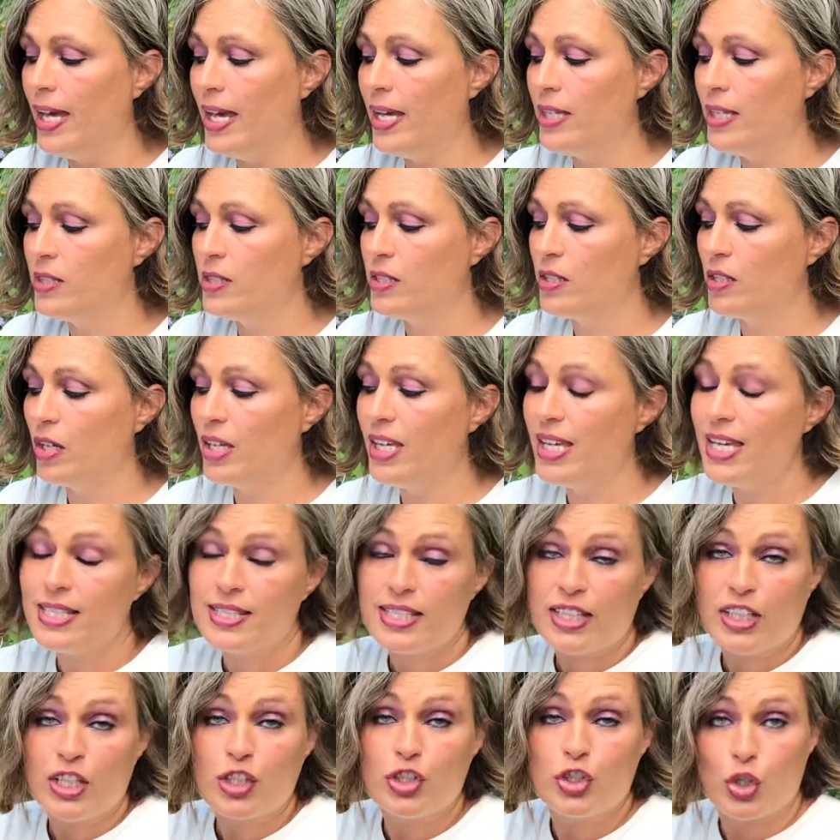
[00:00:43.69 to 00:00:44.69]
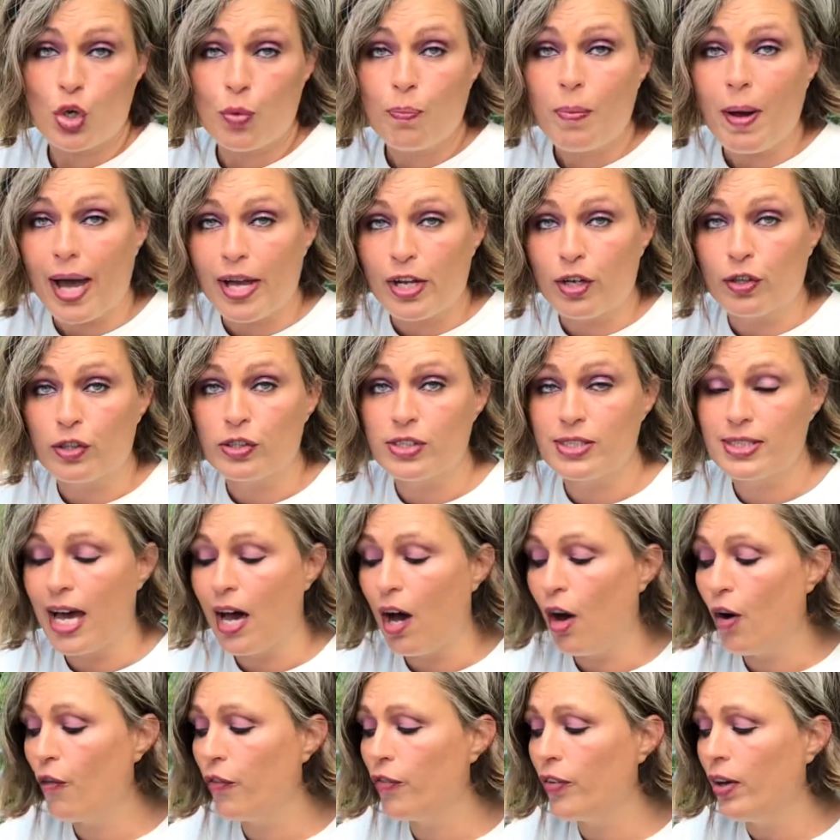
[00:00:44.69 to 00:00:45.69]
It's easy to do by
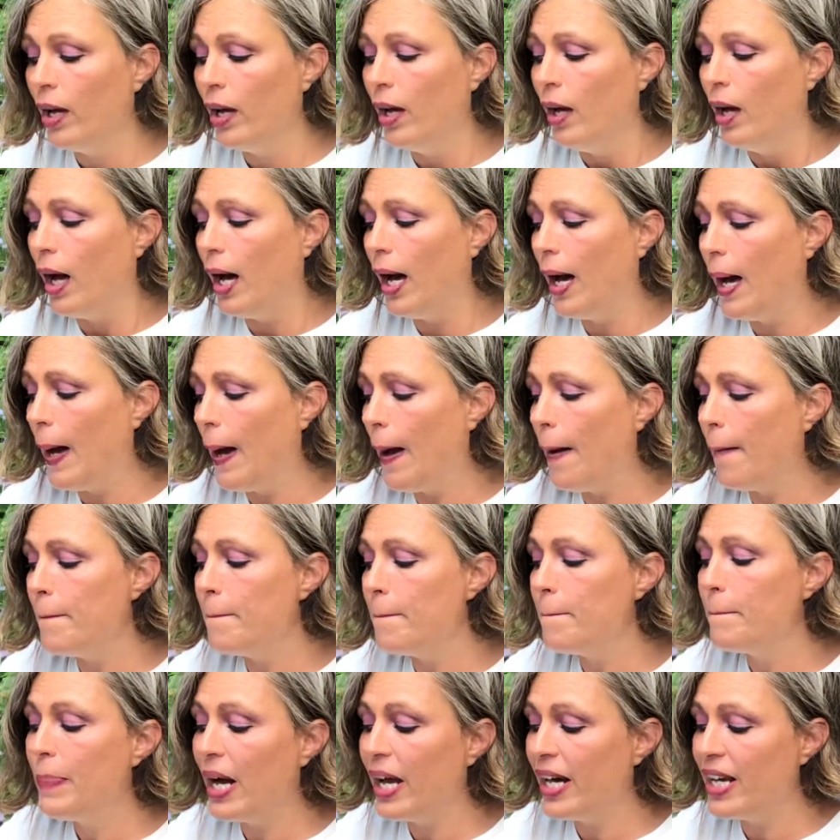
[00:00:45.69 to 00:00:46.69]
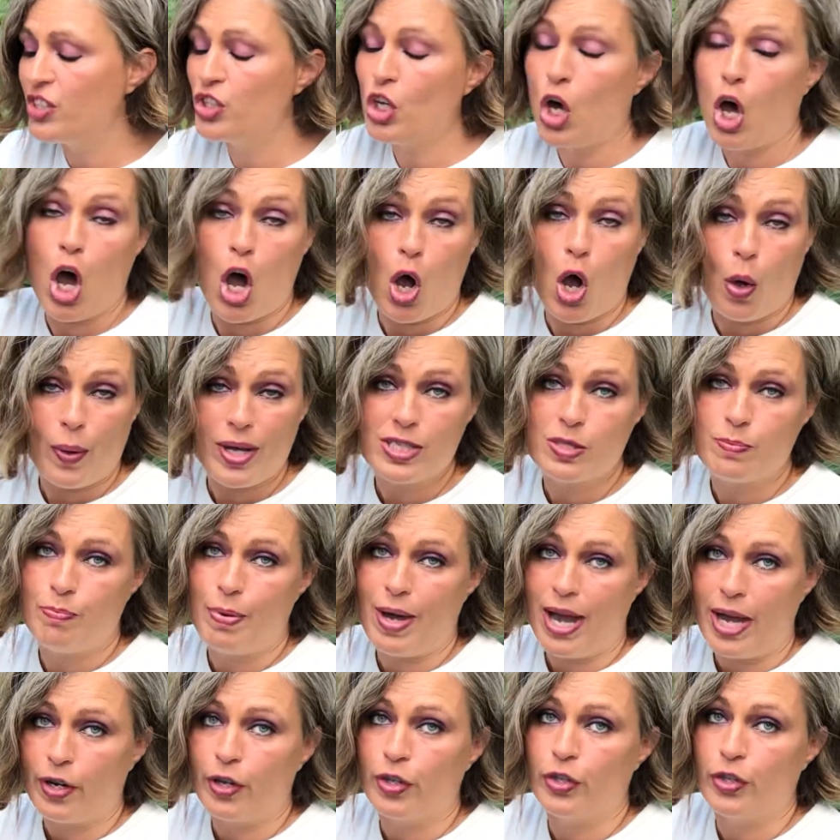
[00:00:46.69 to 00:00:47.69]
yourself, but it's always
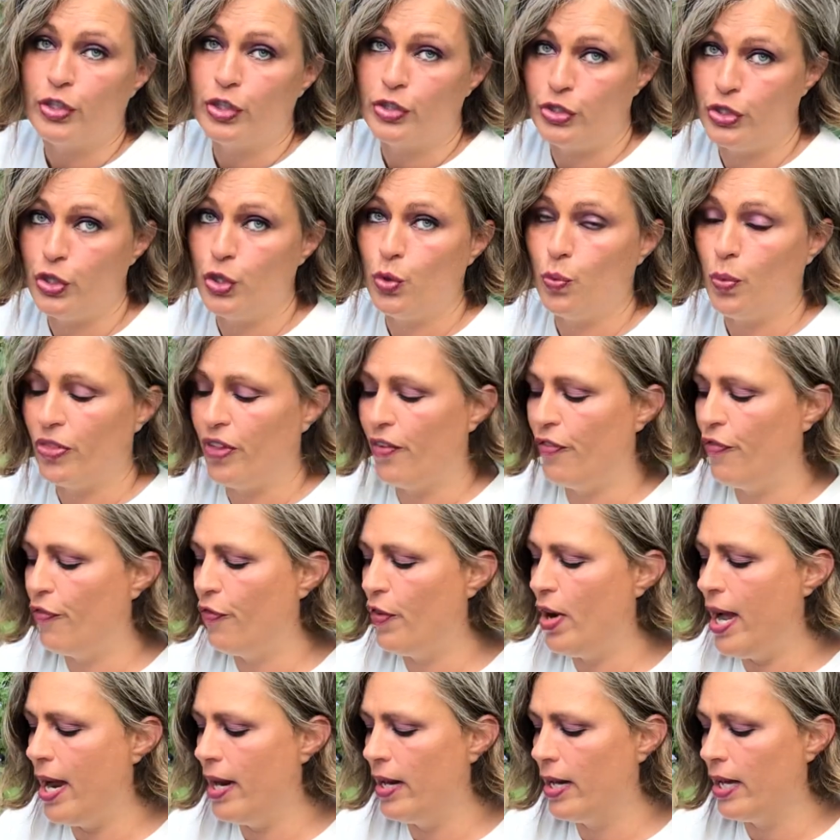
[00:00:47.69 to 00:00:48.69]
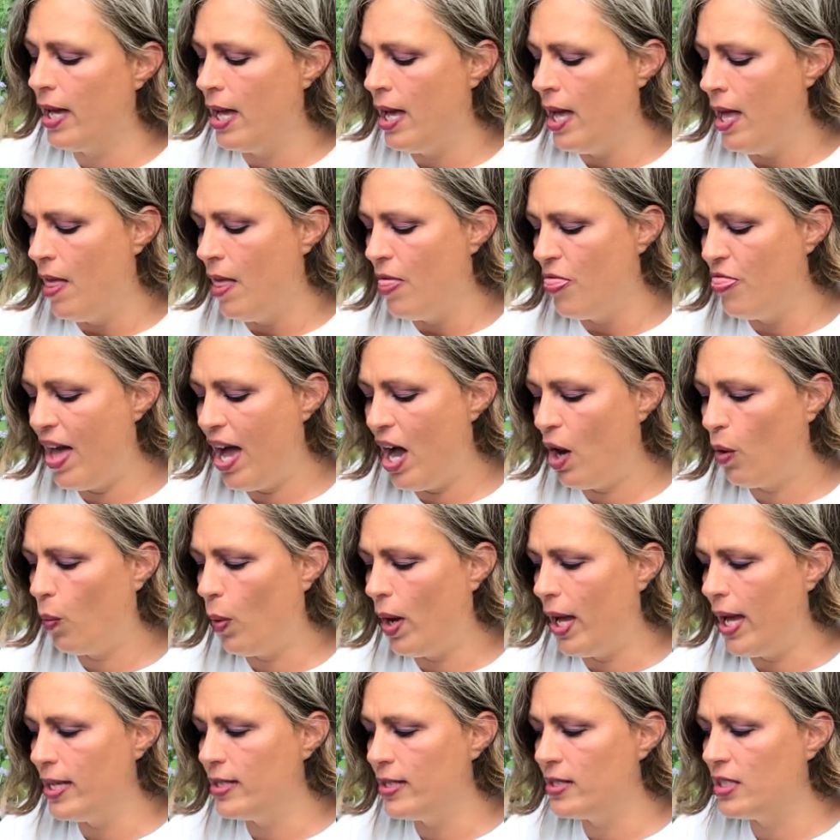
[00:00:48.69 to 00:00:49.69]
better to do with a friend. That
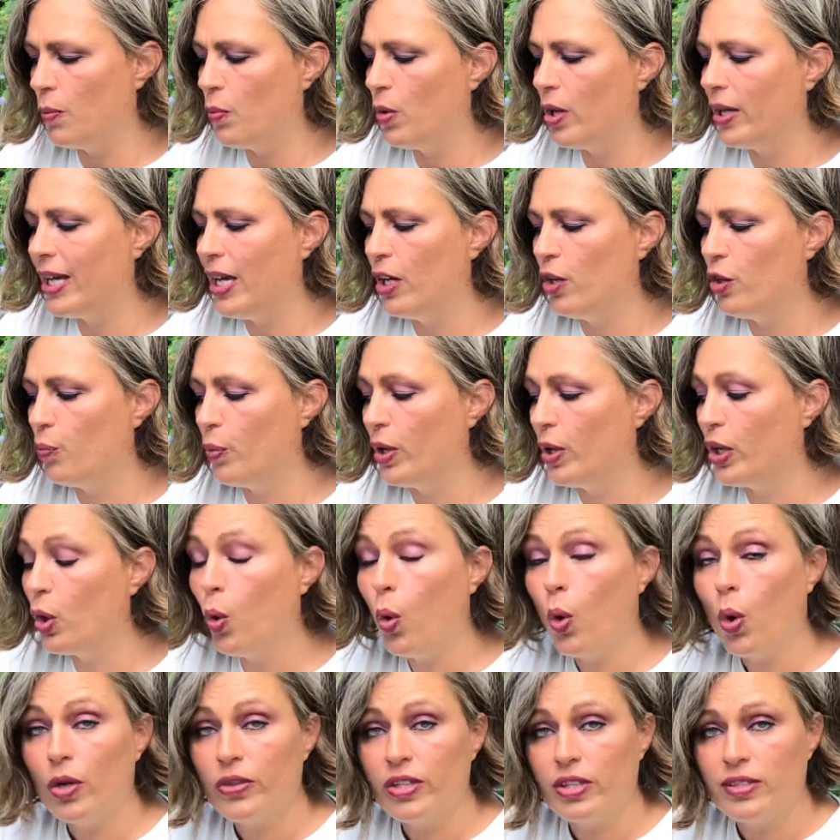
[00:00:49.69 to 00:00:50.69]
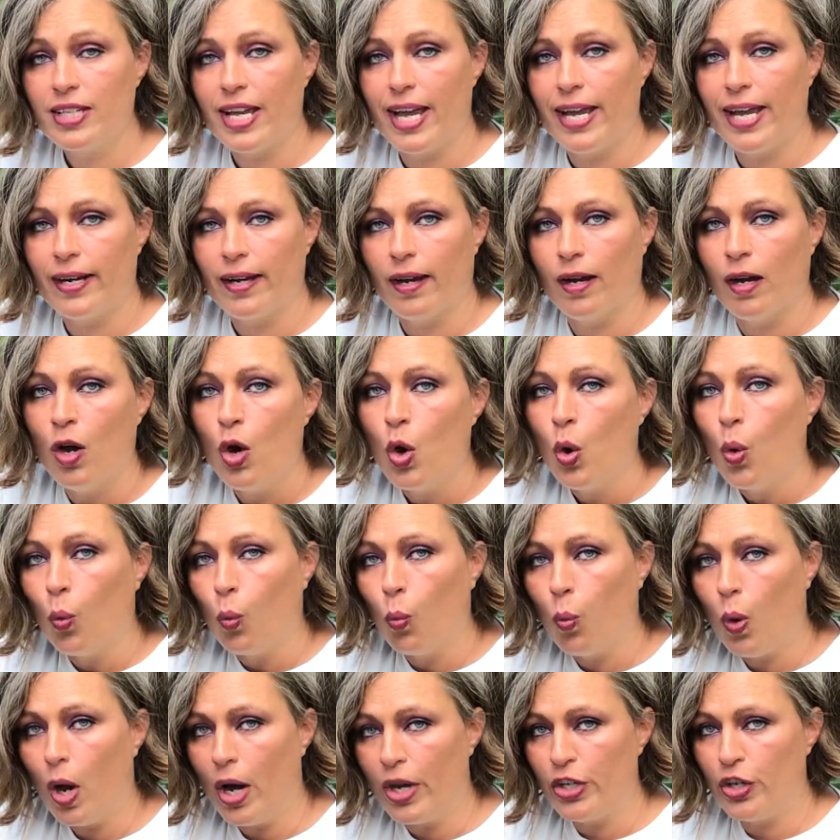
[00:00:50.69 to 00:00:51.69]
way someone can record the data
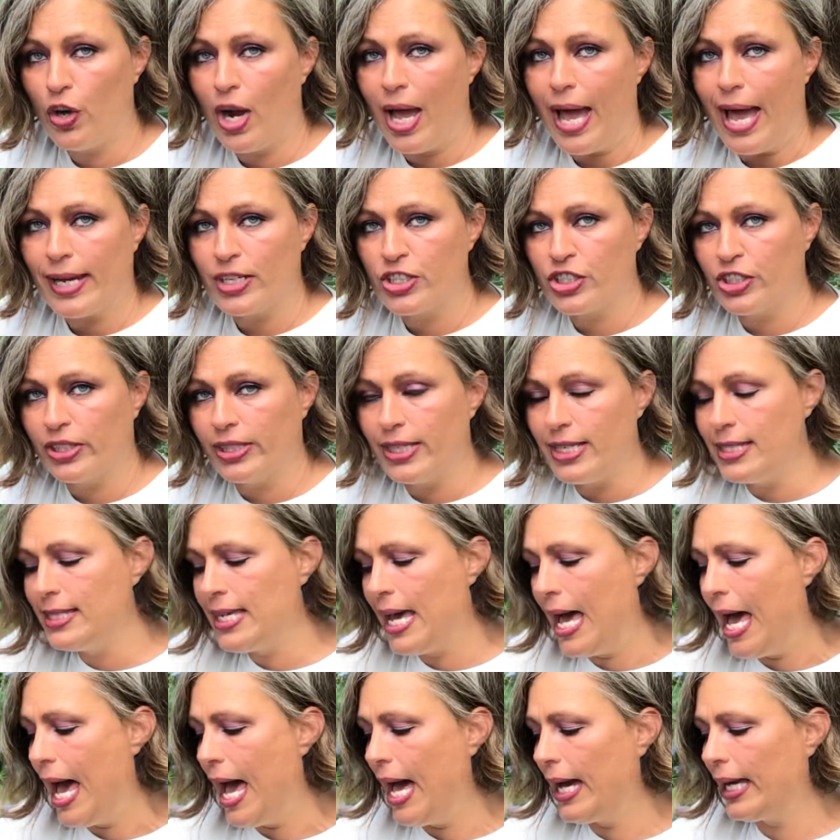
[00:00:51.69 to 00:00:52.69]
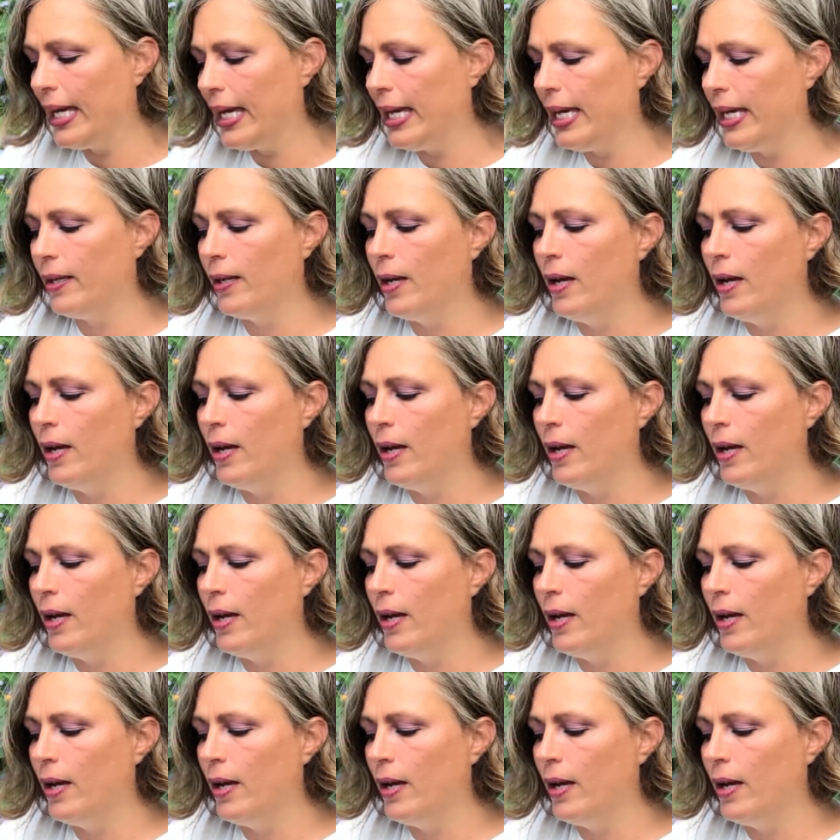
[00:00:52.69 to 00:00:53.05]
while you're actually tagging.